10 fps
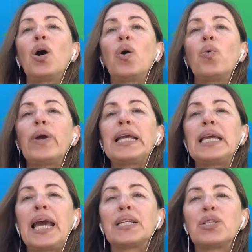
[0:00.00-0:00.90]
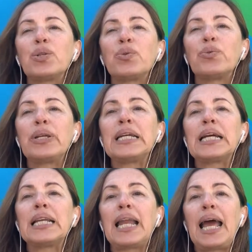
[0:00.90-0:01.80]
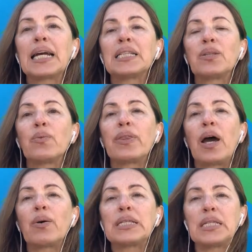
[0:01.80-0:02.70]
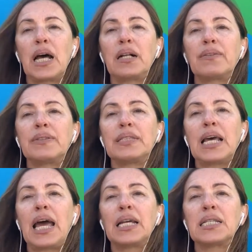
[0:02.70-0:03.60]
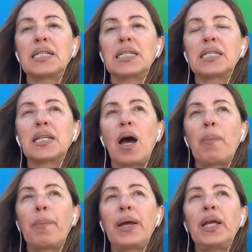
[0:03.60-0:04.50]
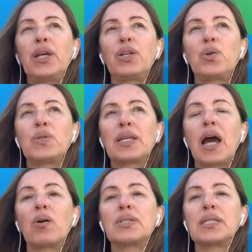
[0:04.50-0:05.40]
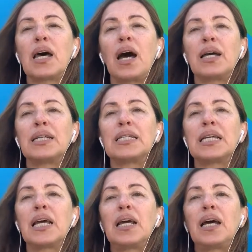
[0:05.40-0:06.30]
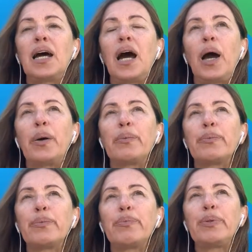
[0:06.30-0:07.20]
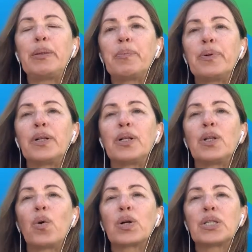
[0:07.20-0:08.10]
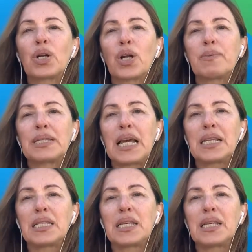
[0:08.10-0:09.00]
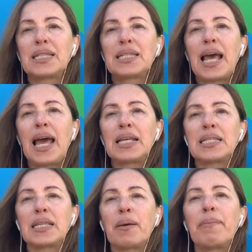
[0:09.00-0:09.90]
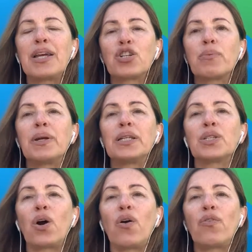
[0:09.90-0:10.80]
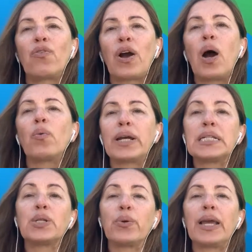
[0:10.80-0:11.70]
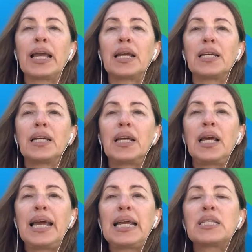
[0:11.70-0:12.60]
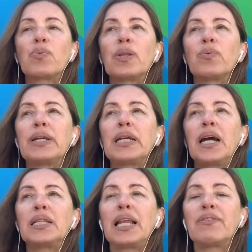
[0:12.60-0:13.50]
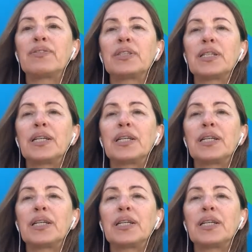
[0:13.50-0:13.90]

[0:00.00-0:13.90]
we get to reconnect with ourselves and stop using outside um, people or circumstances as a measurement of how we're doing. It's when we are left